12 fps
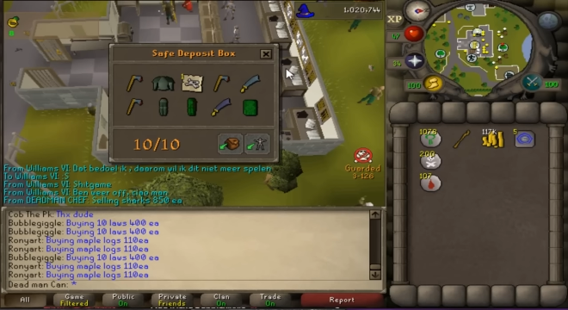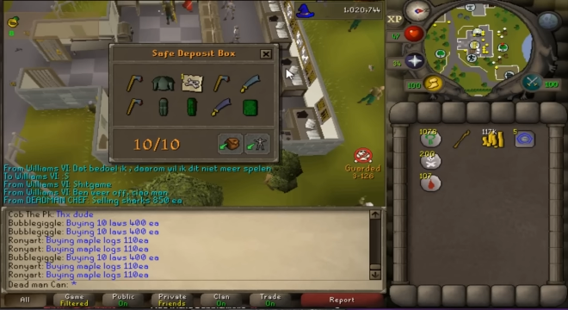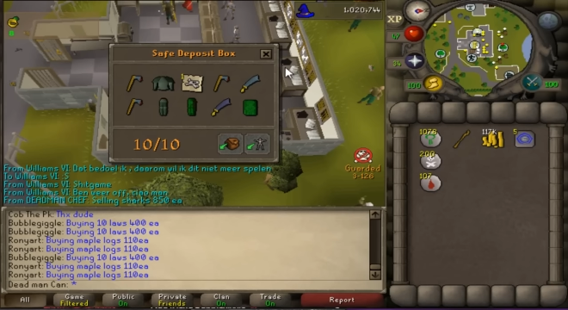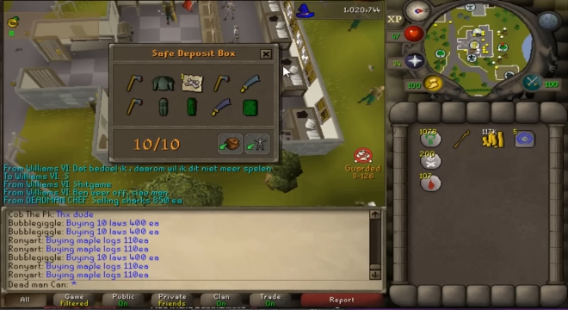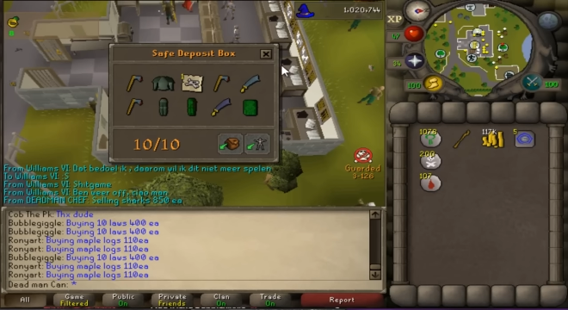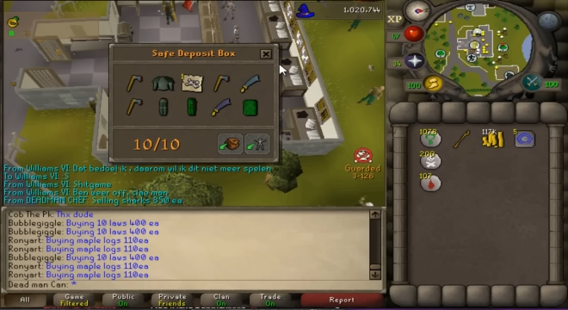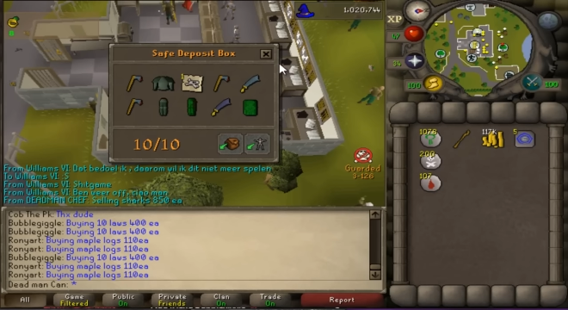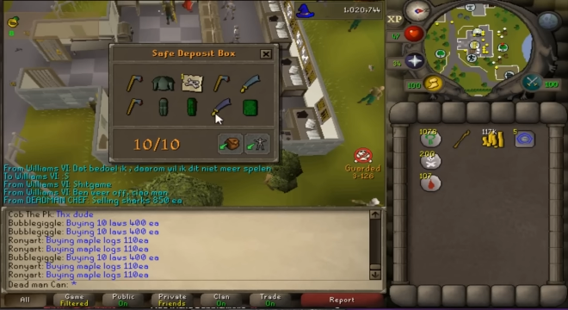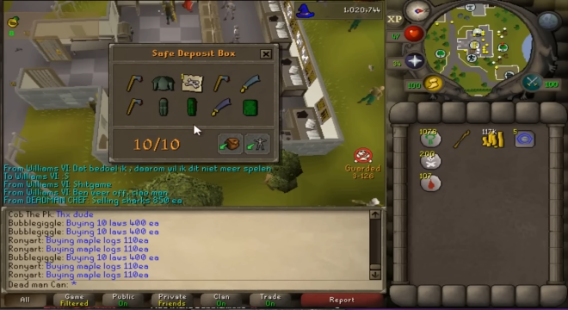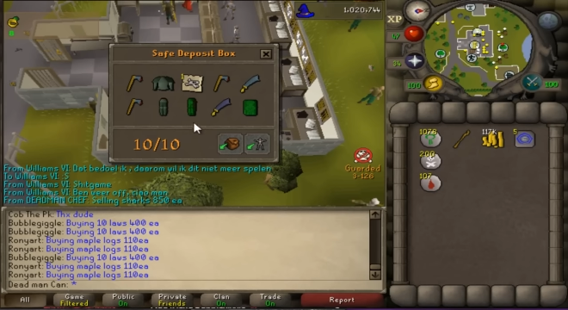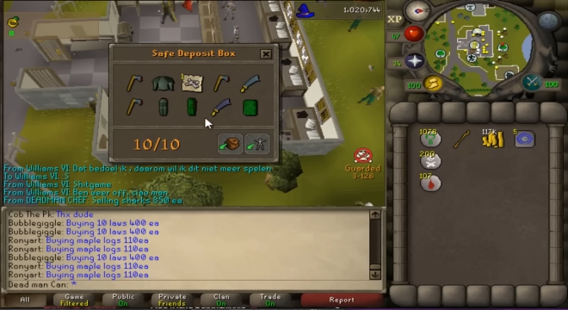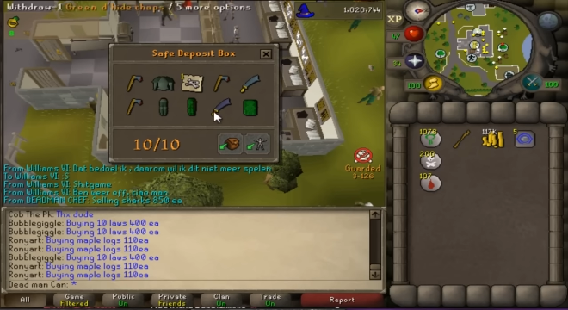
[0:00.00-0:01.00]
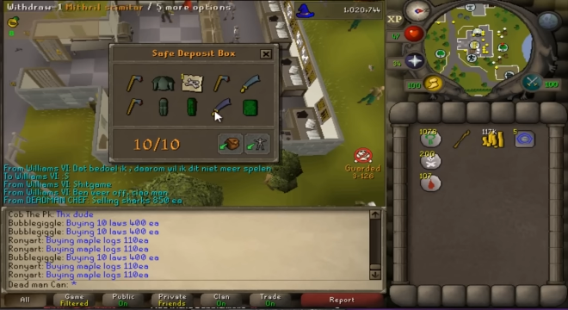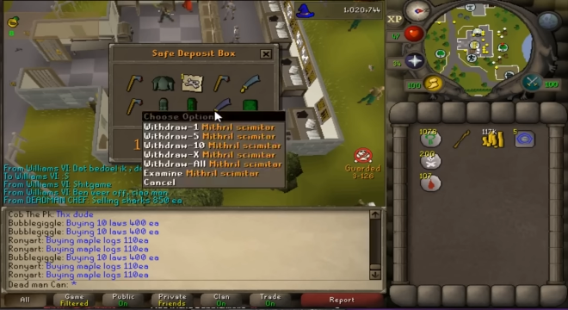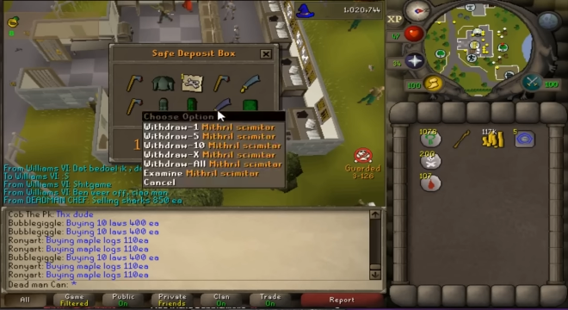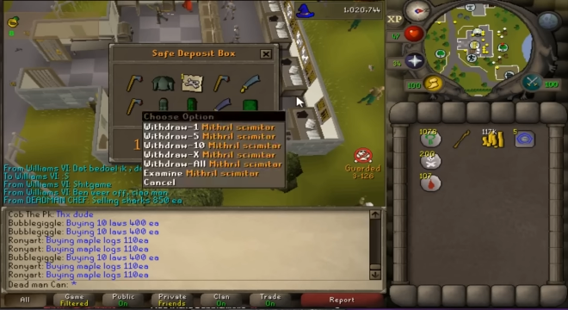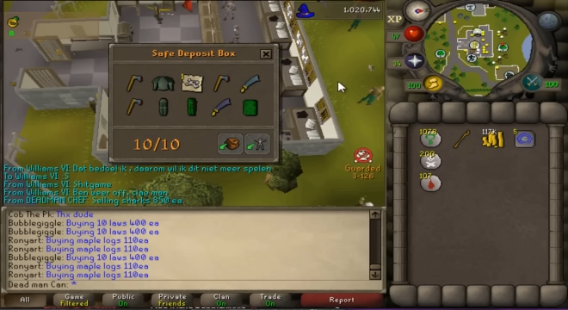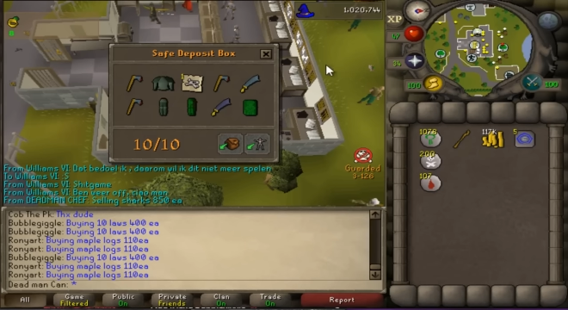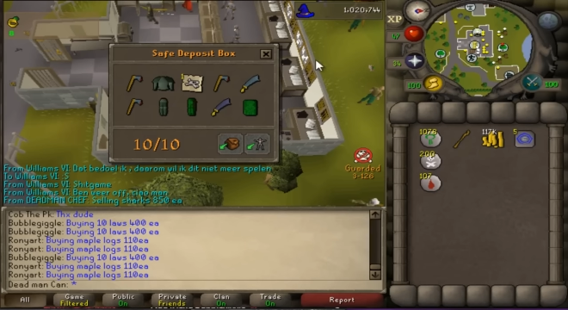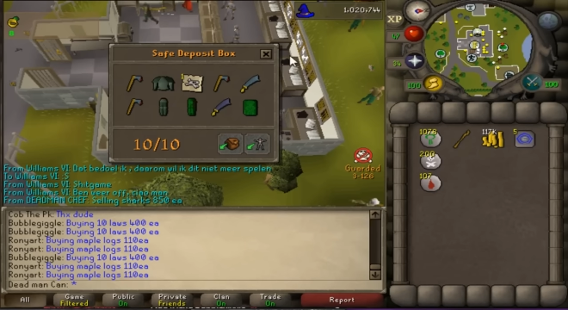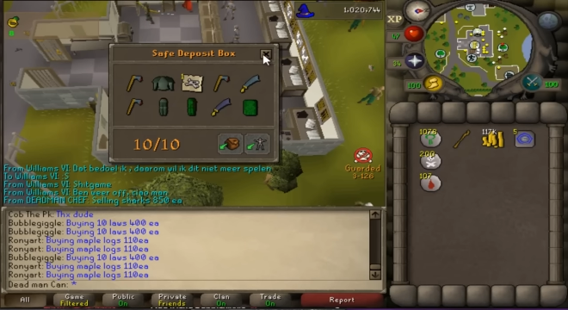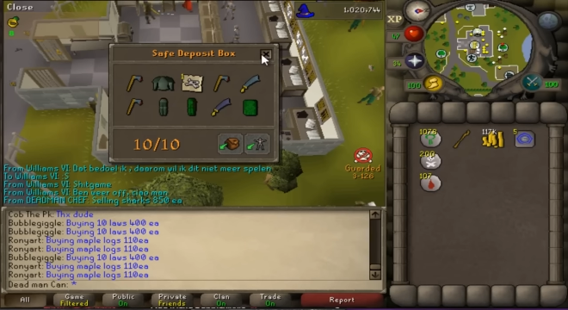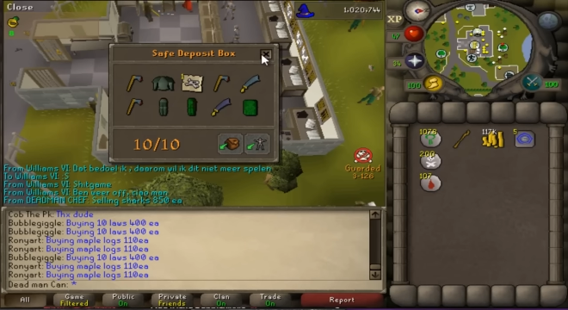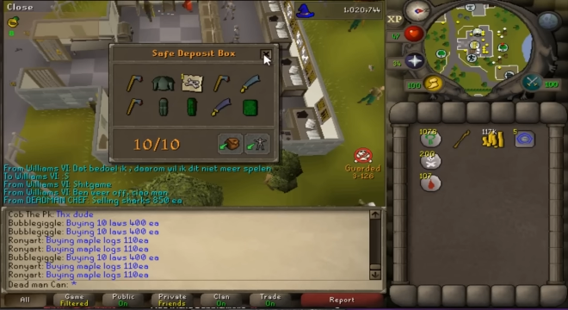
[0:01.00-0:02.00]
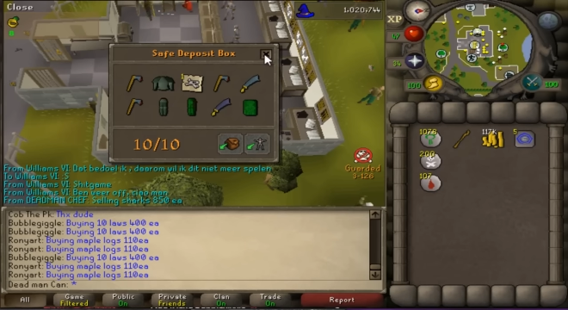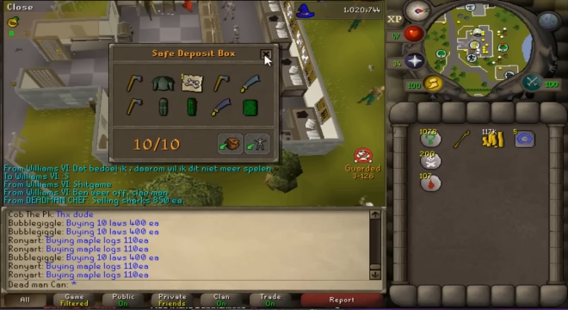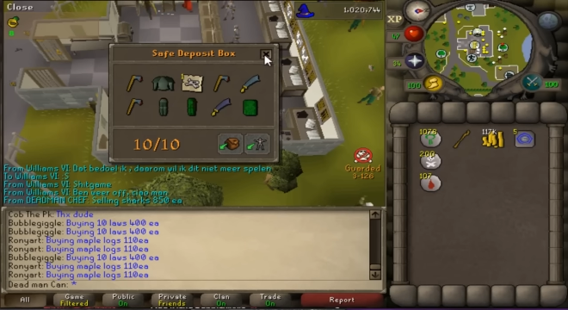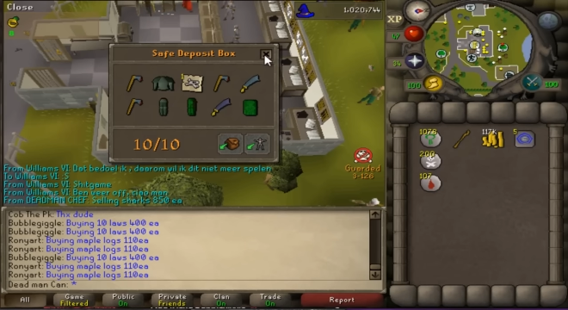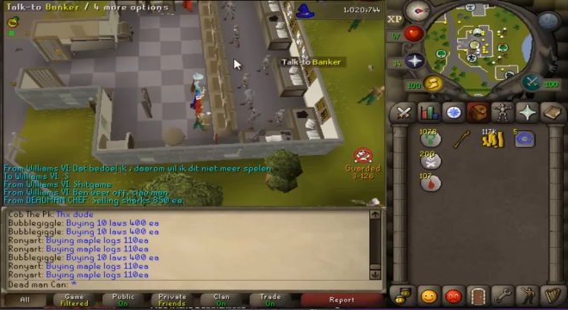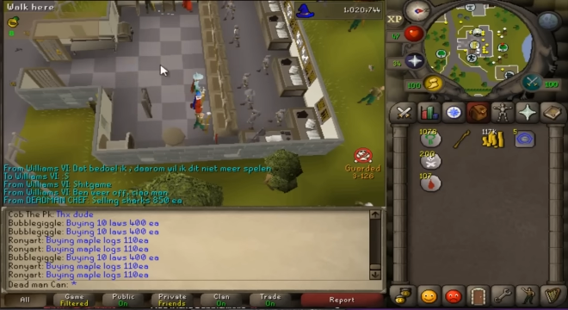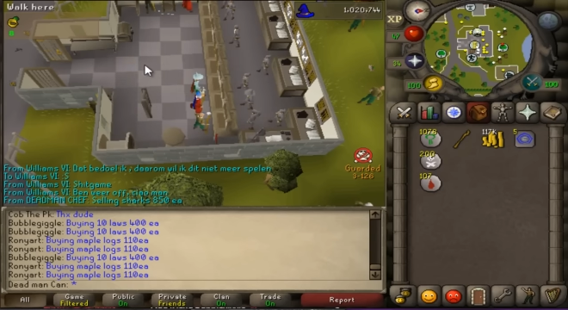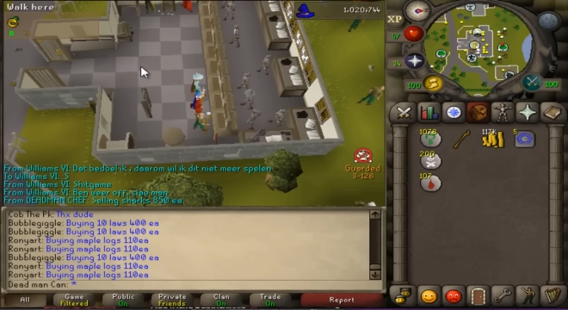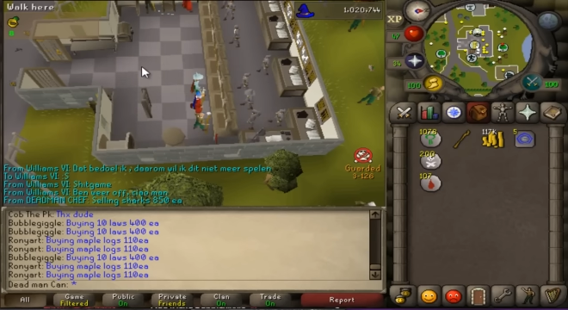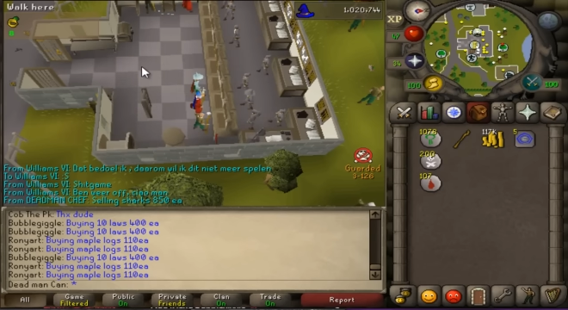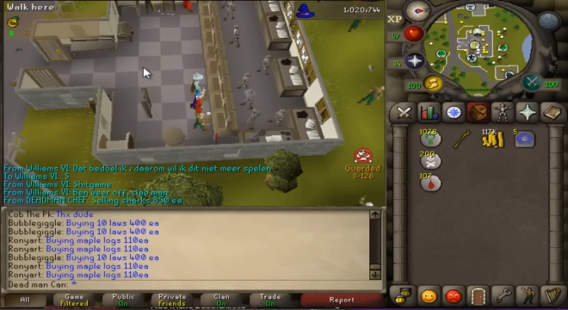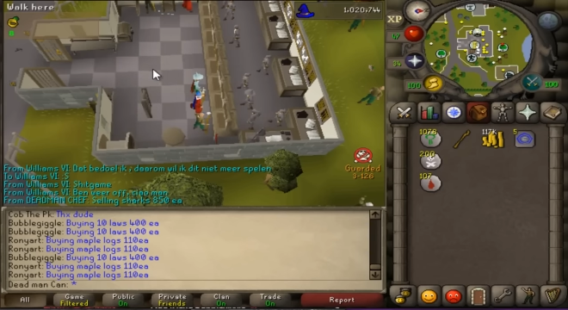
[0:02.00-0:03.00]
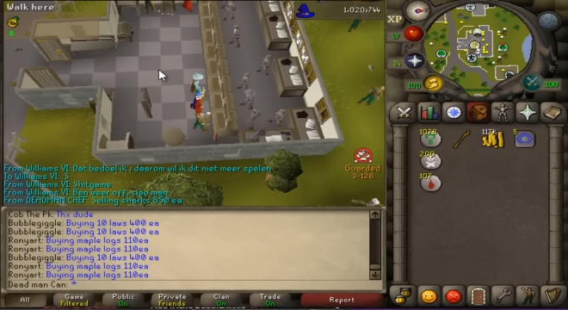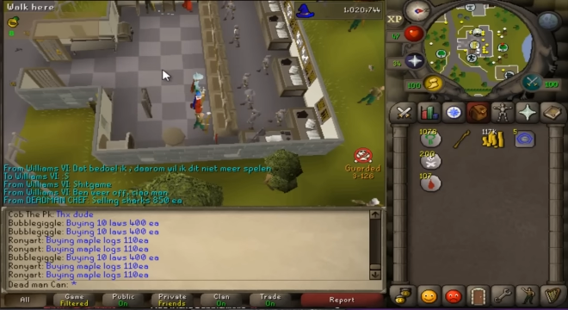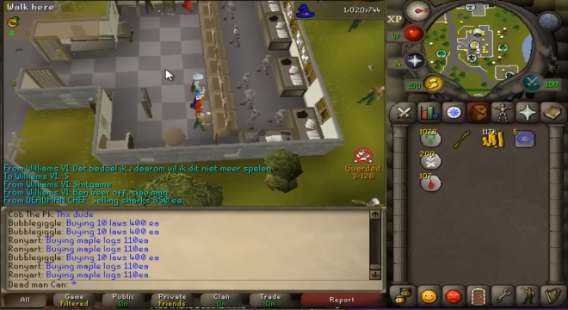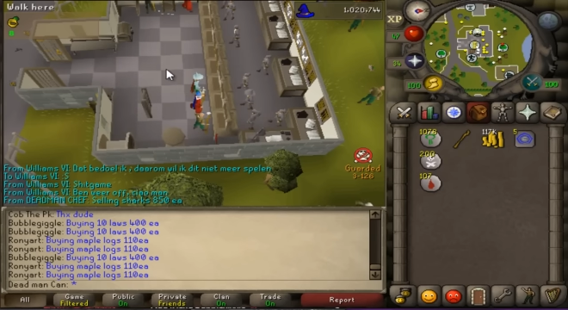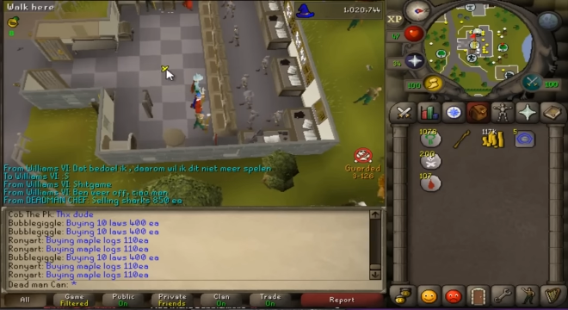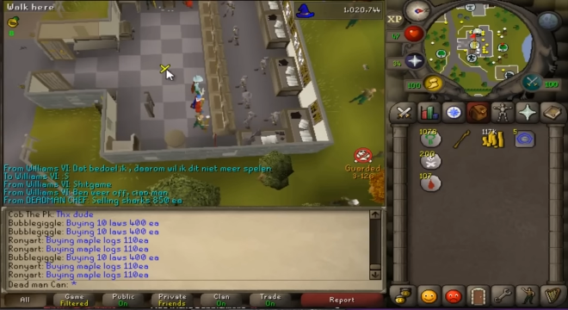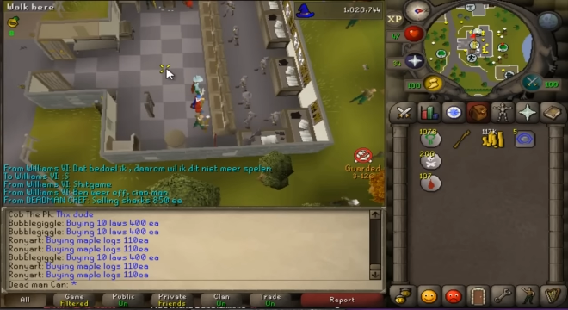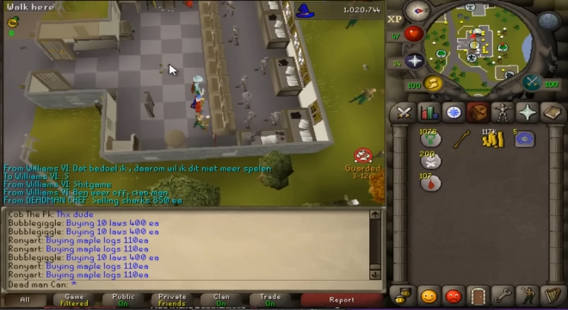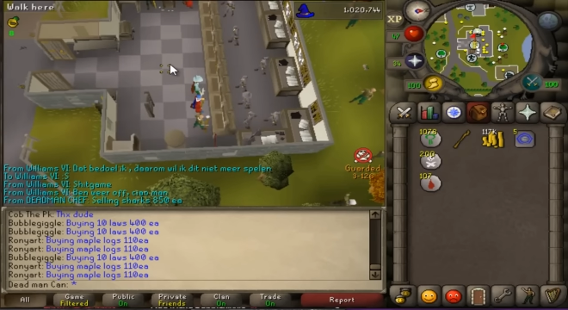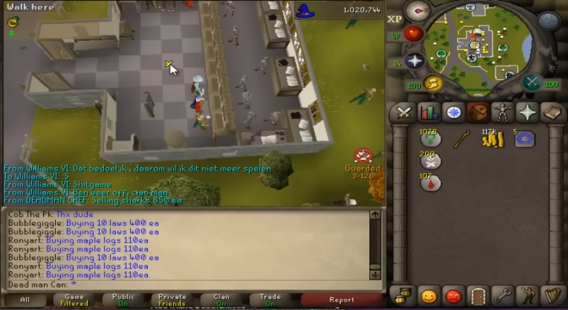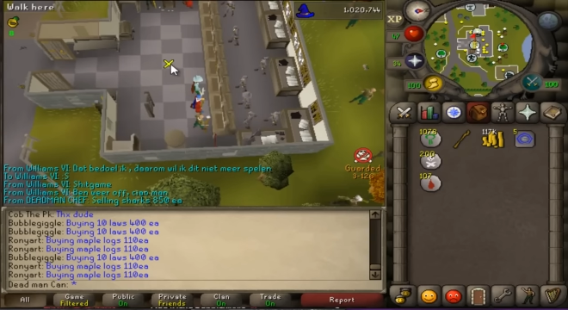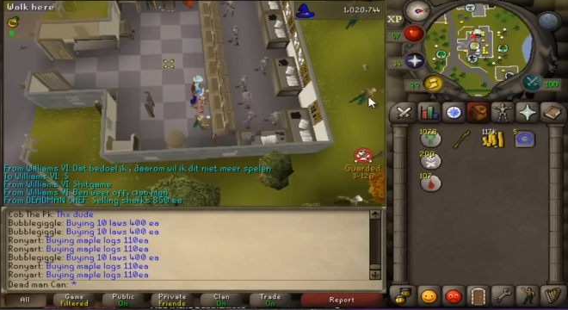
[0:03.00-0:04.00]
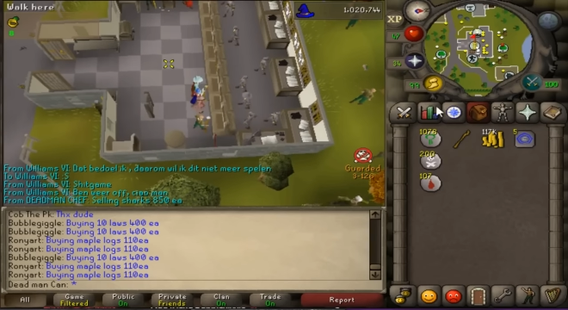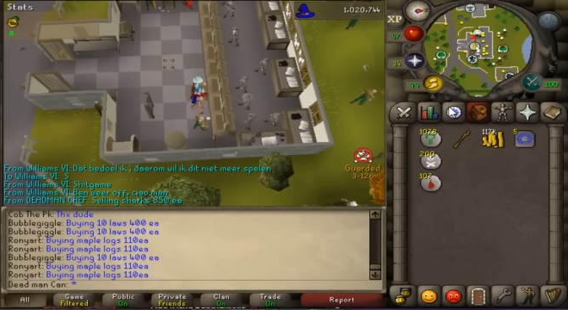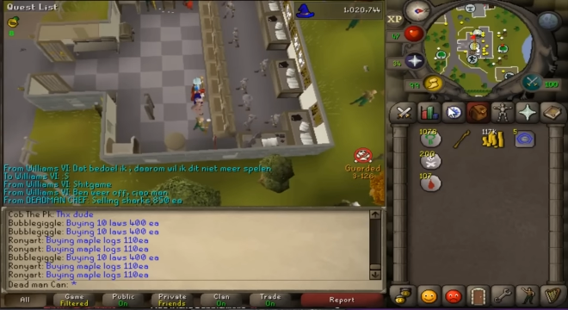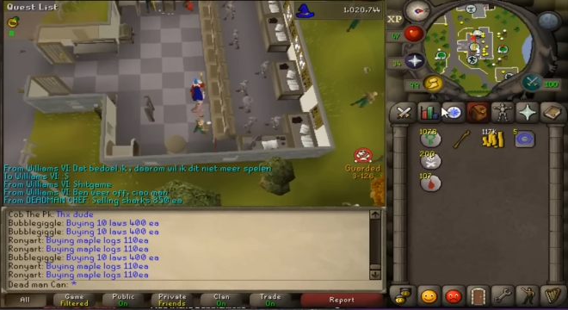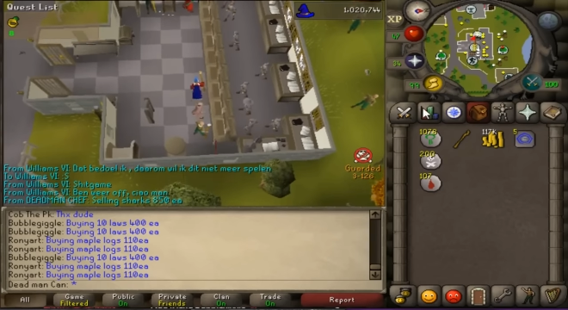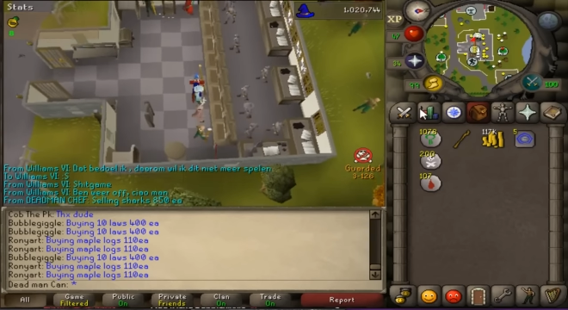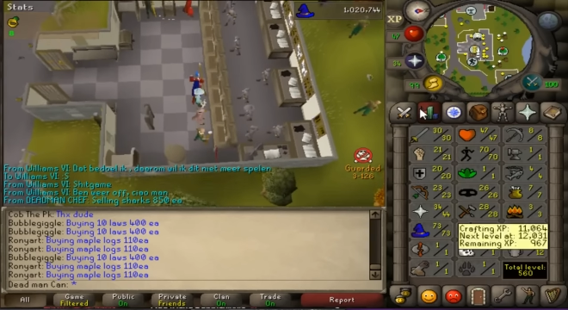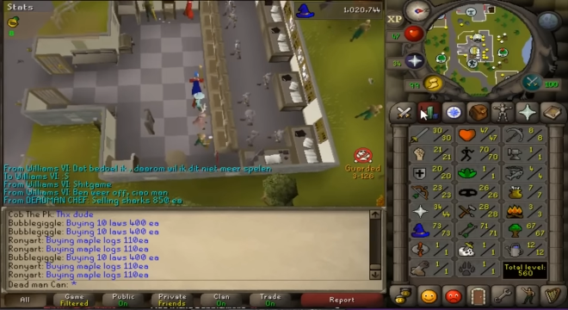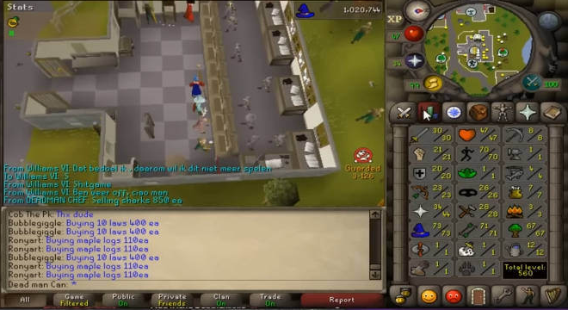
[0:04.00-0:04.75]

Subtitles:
No face is visible, so there are no lips to read.